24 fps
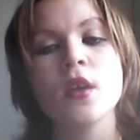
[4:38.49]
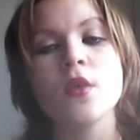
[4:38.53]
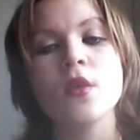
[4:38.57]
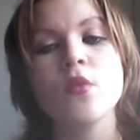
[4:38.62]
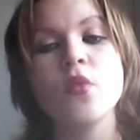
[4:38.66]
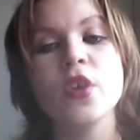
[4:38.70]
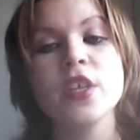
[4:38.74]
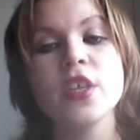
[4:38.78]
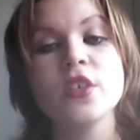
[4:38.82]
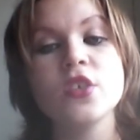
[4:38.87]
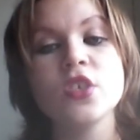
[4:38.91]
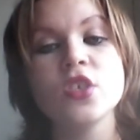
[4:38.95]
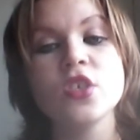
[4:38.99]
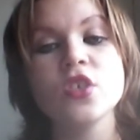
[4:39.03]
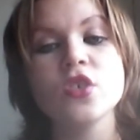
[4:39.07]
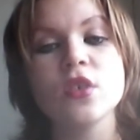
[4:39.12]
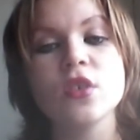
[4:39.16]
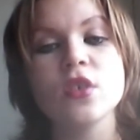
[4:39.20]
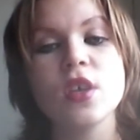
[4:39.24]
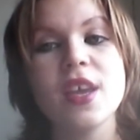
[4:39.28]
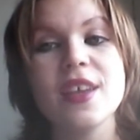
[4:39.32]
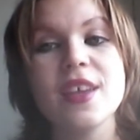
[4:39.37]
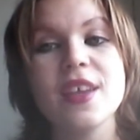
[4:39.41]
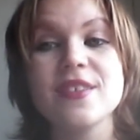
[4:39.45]
Which
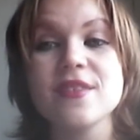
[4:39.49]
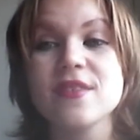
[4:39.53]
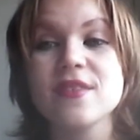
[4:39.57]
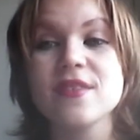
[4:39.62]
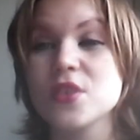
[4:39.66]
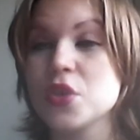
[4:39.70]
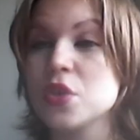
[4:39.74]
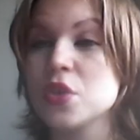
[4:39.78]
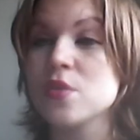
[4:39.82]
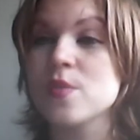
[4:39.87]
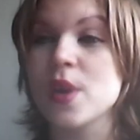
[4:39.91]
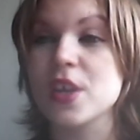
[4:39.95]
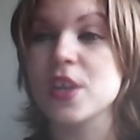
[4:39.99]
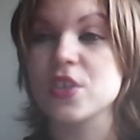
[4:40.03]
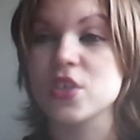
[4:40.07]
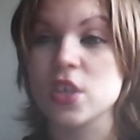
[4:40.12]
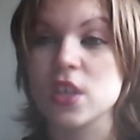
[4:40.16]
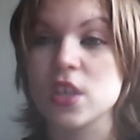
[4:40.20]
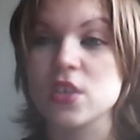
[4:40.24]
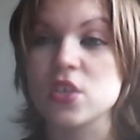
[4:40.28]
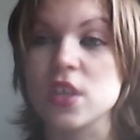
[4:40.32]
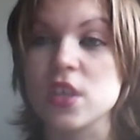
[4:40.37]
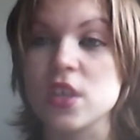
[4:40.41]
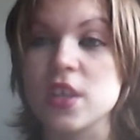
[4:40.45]
isn't too much,
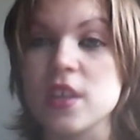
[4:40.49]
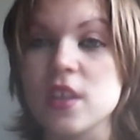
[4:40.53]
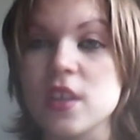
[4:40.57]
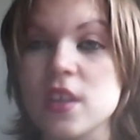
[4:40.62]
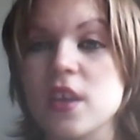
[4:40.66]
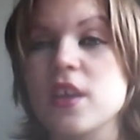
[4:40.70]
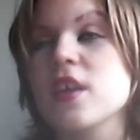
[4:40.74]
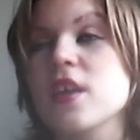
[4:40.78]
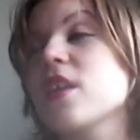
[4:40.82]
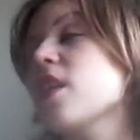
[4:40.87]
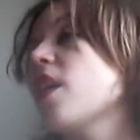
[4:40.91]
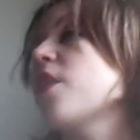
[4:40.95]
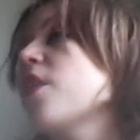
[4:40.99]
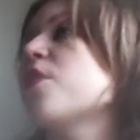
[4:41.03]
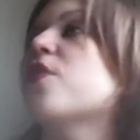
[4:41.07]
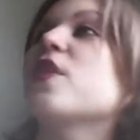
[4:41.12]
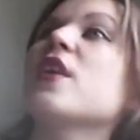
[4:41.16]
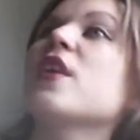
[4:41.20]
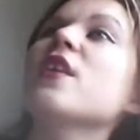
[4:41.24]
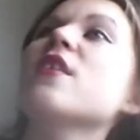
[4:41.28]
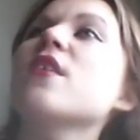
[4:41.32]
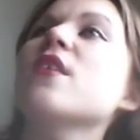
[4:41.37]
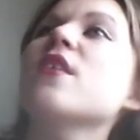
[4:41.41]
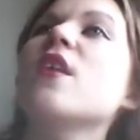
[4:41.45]
actually. I
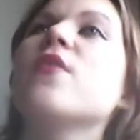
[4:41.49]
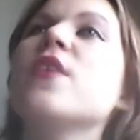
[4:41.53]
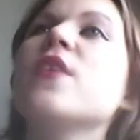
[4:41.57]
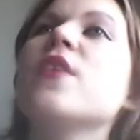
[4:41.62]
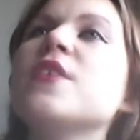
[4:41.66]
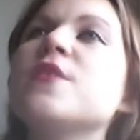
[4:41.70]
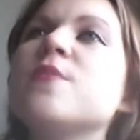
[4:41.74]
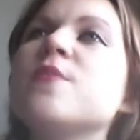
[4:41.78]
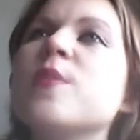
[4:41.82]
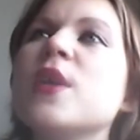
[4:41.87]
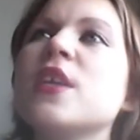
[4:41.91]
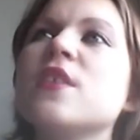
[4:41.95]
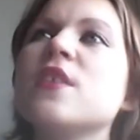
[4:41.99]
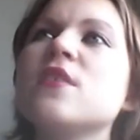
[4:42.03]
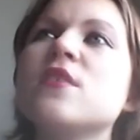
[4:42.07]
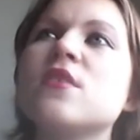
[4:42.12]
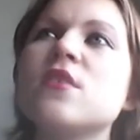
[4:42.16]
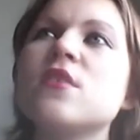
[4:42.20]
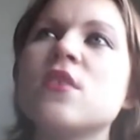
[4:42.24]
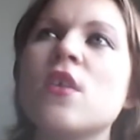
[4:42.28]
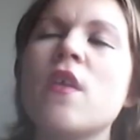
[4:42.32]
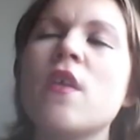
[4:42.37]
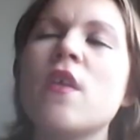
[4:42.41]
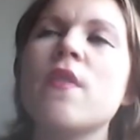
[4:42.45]
think this means
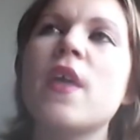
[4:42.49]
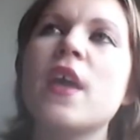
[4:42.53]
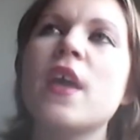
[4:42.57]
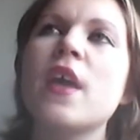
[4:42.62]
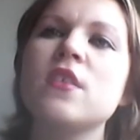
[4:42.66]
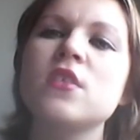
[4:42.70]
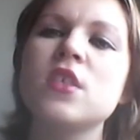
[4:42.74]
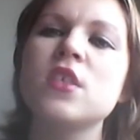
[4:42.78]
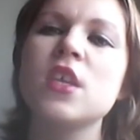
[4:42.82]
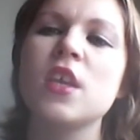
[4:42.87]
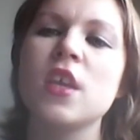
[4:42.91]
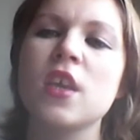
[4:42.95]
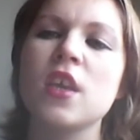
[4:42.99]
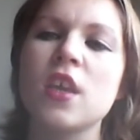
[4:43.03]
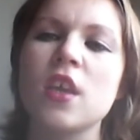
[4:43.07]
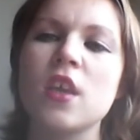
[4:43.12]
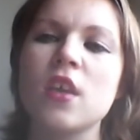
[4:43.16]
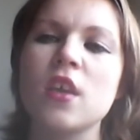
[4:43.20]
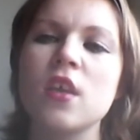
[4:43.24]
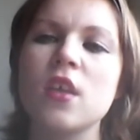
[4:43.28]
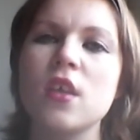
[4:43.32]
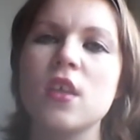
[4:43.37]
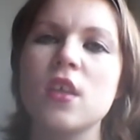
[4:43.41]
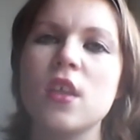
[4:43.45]
that their
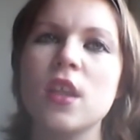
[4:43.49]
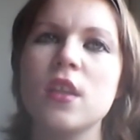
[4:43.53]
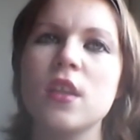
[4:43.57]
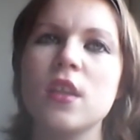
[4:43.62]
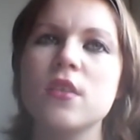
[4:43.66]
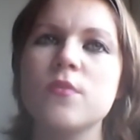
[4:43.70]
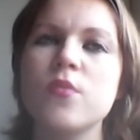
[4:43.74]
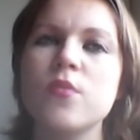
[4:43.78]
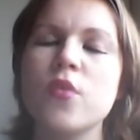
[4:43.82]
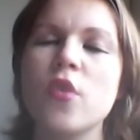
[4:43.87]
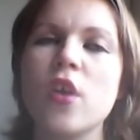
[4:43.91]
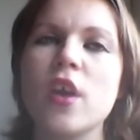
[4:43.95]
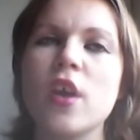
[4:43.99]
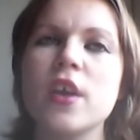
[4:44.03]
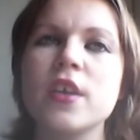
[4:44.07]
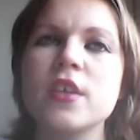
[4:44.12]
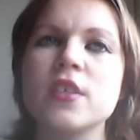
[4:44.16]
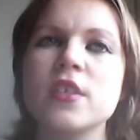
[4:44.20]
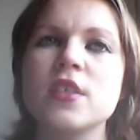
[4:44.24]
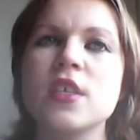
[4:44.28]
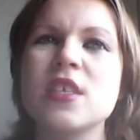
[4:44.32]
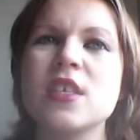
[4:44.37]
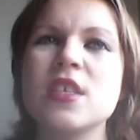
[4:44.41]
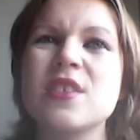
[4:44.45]
ticket
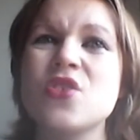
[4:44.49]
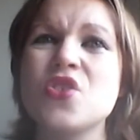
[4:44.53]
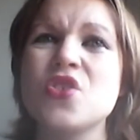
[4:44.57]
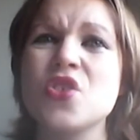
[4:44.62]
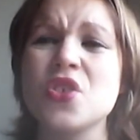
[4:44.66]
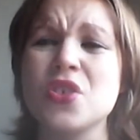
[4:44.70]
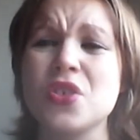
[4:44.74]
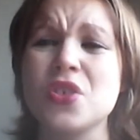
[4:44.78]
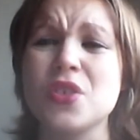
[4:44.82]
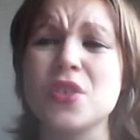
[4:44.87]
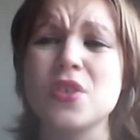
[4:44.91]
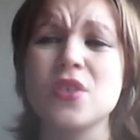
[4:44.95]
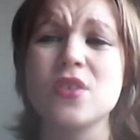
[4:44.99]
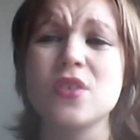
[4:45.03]
price is just